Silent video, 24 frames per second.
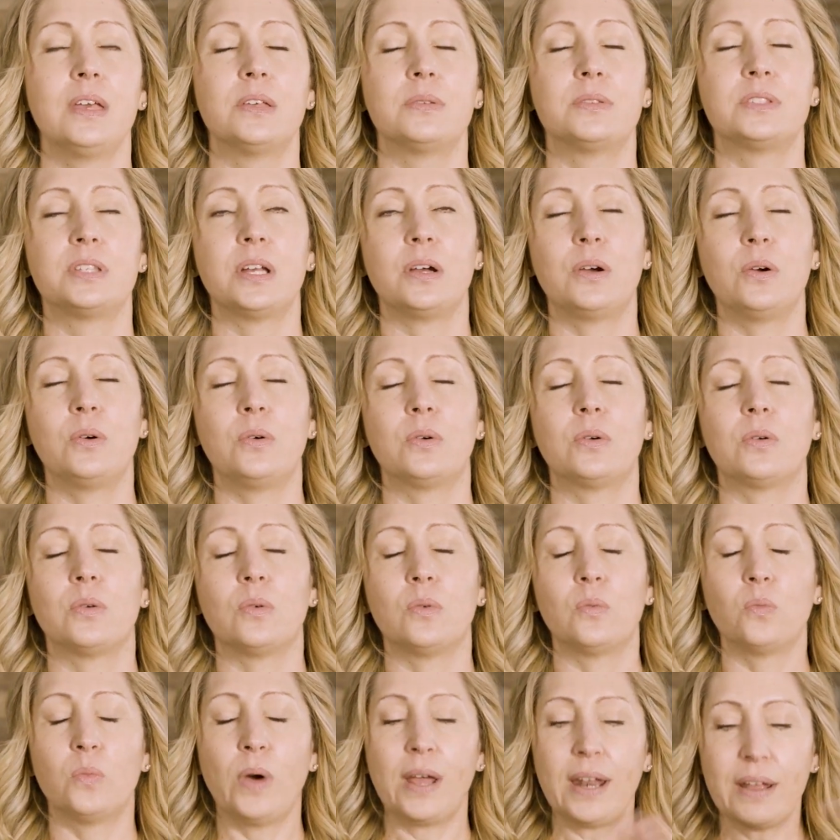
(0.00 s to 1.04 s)

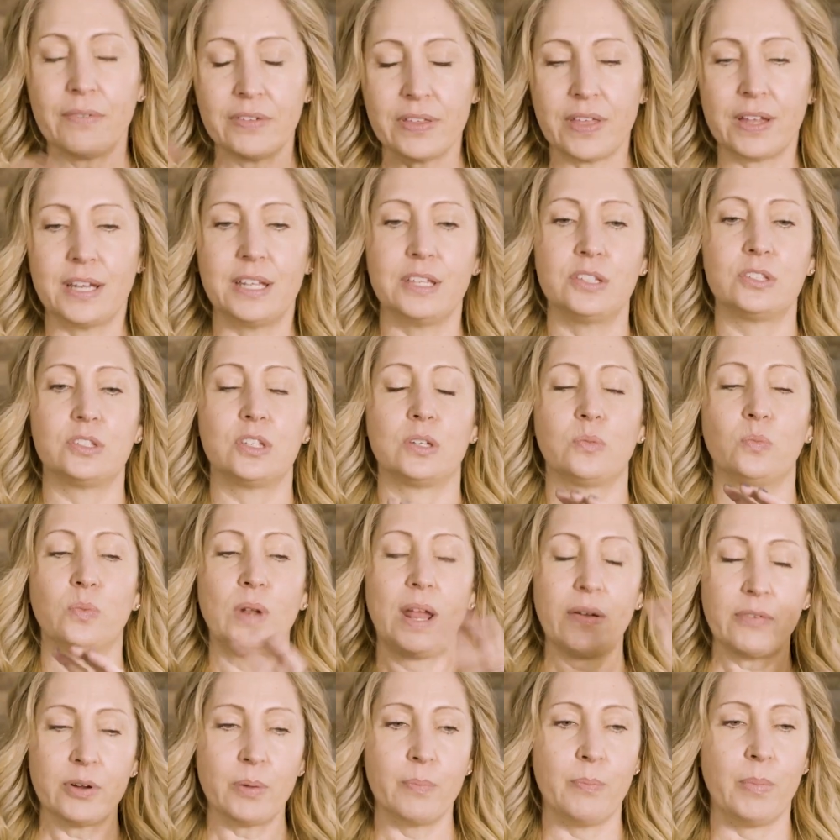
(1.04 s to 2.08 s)
So whatever that is,
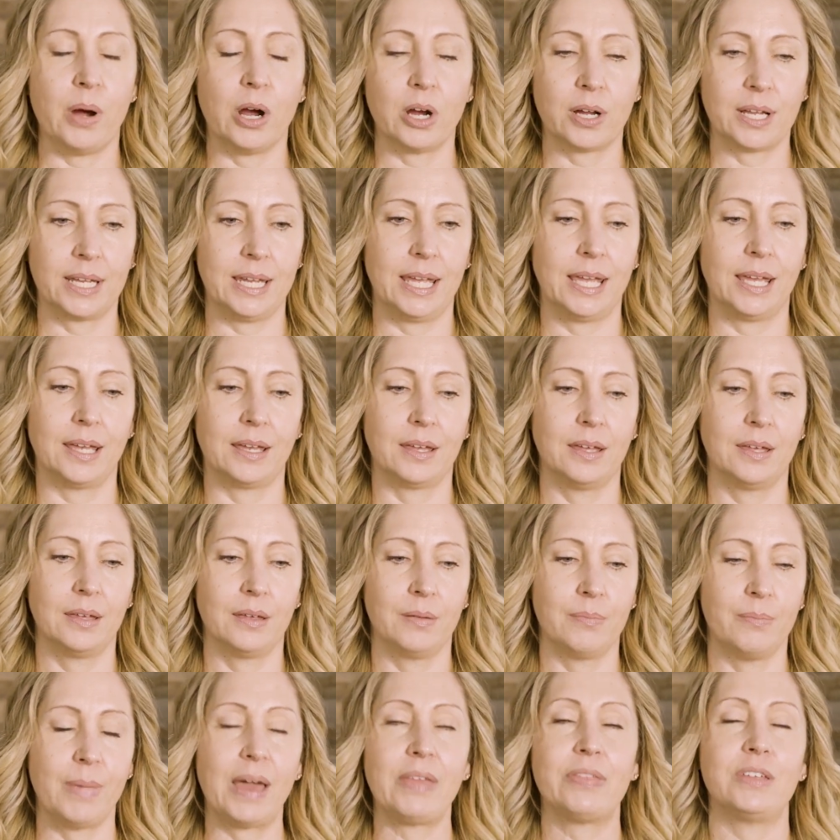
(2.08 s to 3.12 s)
whatever marketing
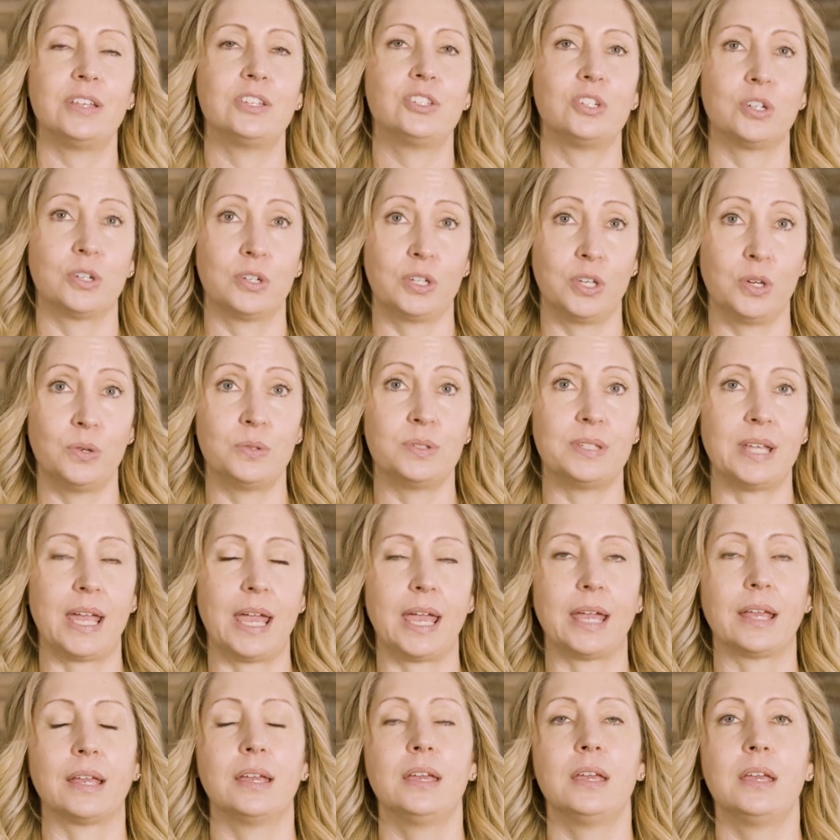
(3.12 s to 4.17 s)
methods you're
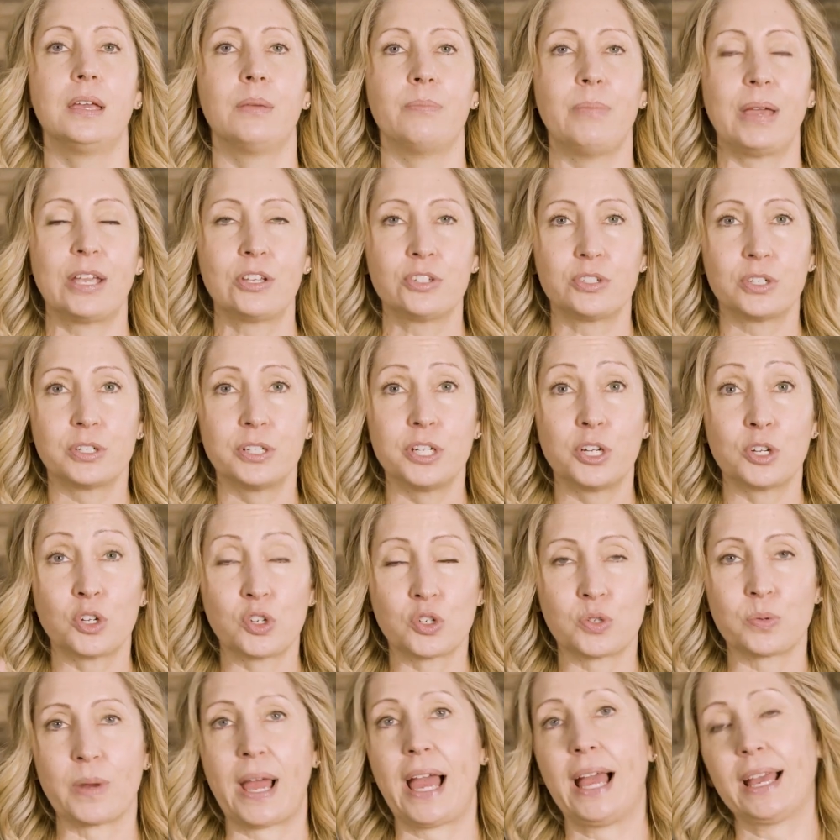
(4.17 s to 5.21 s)
using, make sure you're
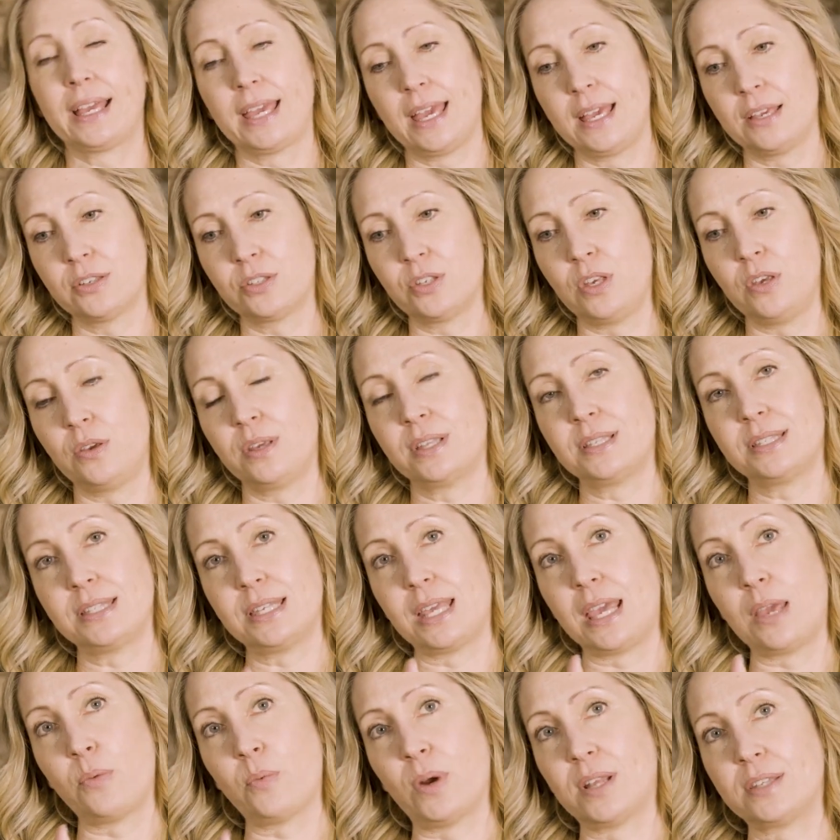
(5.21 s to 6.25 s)
tracking so you can
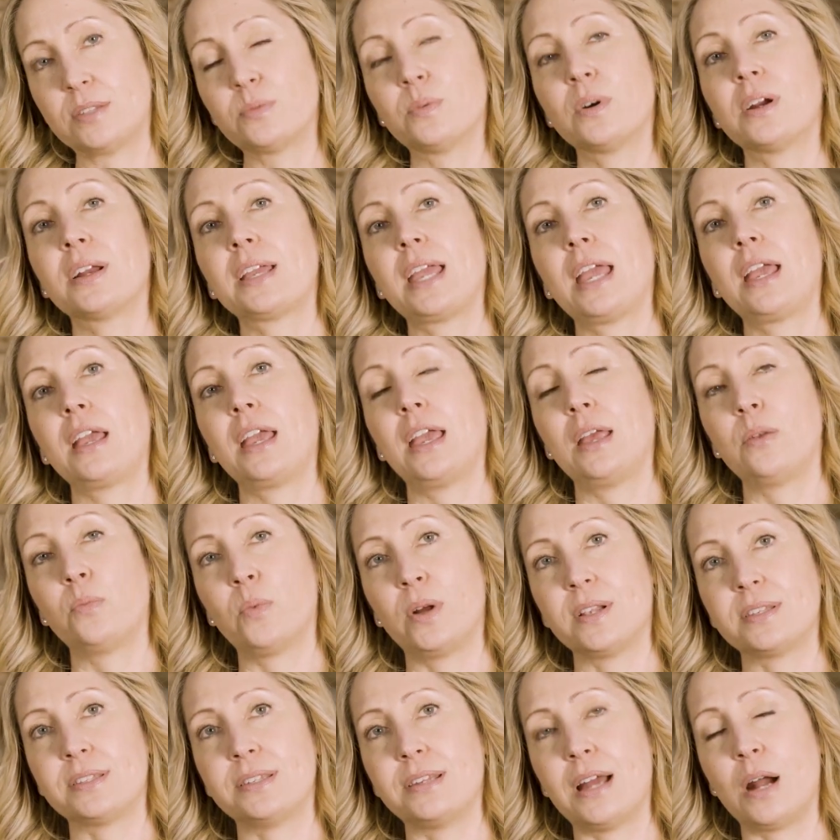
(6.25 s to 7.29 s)
see what's working and
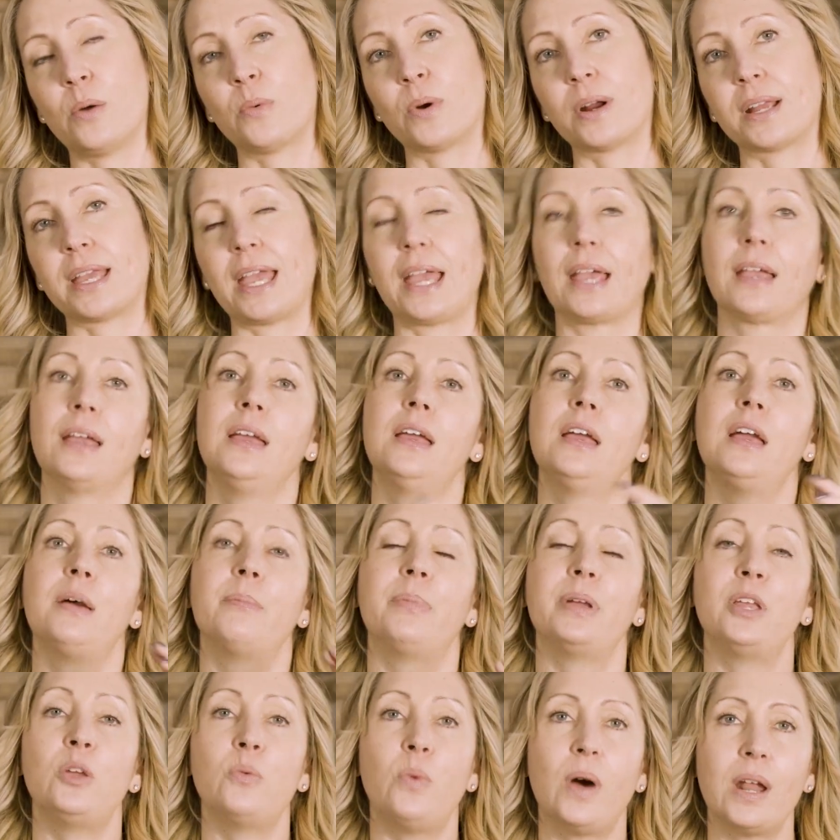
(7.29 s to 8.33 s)
what's not working.
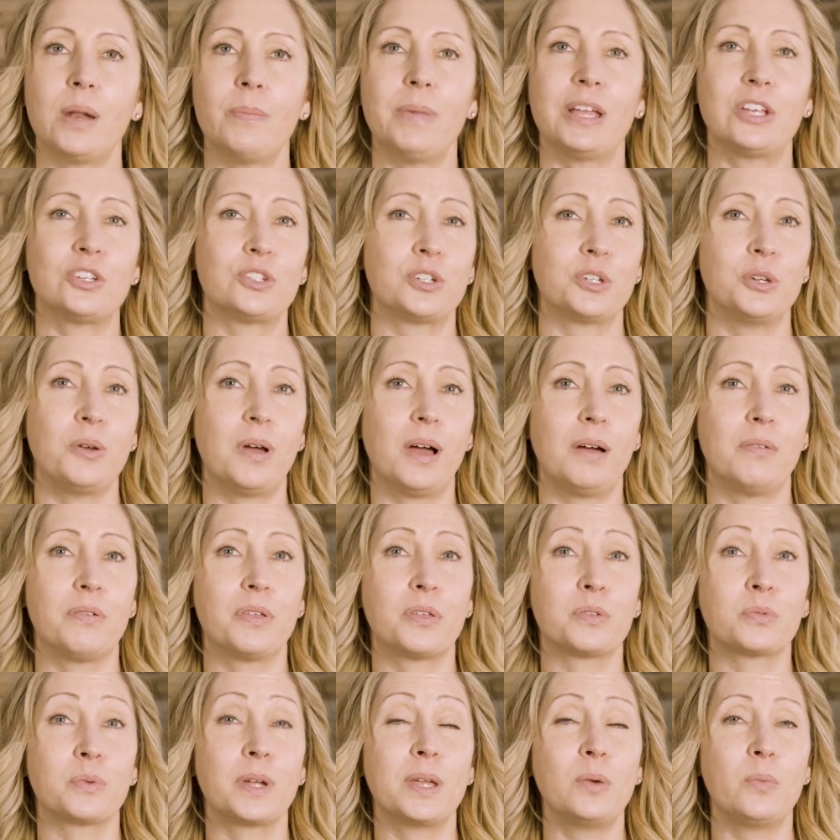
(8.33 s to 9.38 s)
But you want to make sure you have
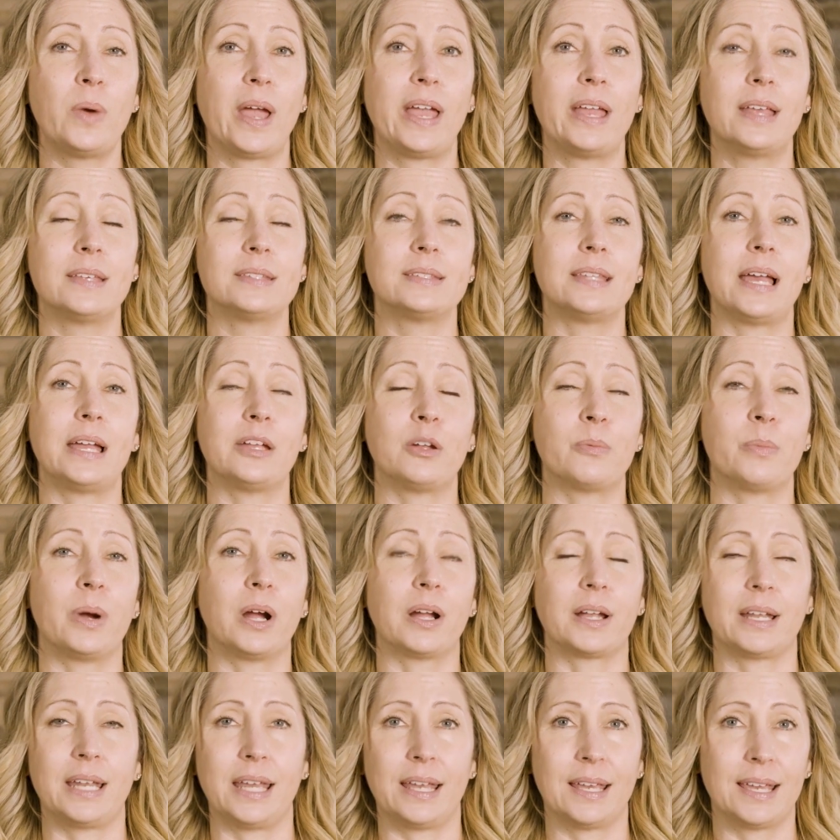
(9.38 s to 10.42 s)
3 ways that you're
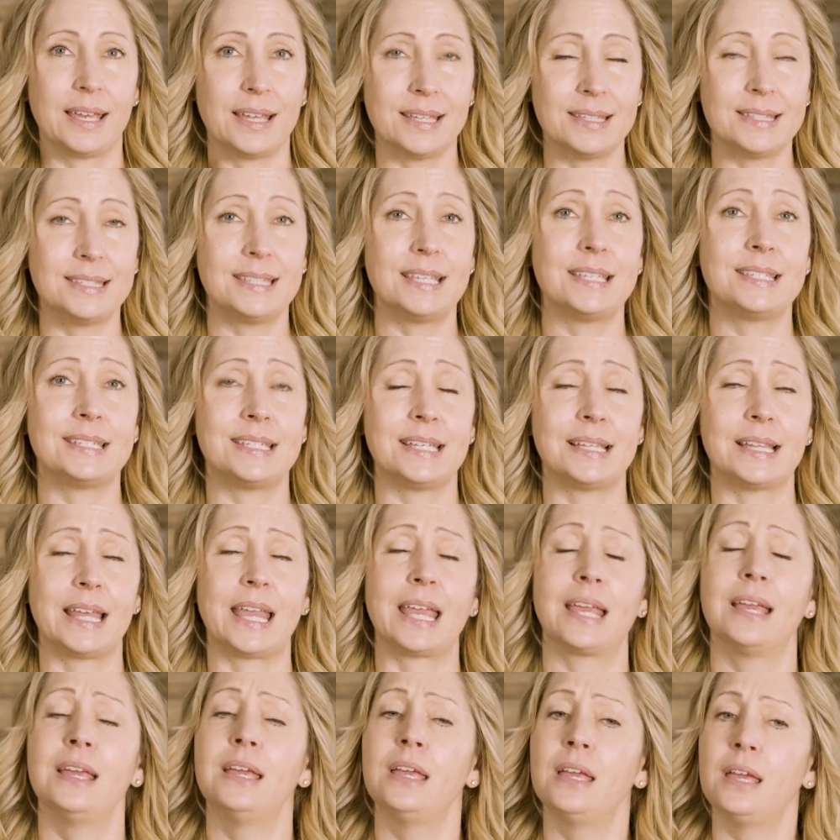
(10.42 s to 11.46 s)
marketing
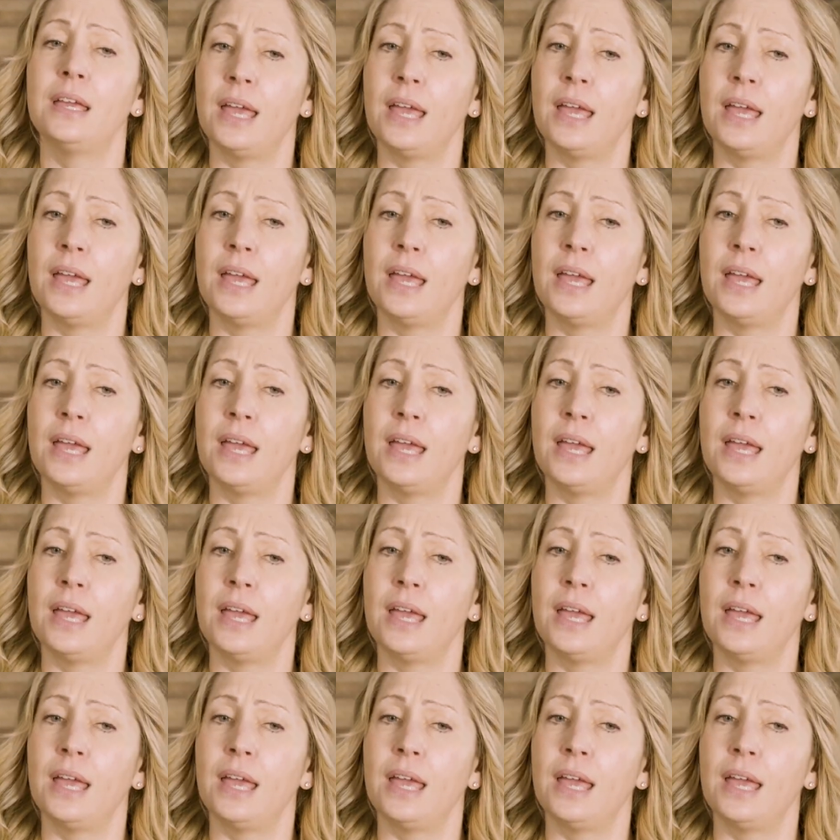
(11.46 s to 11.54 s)
consistently.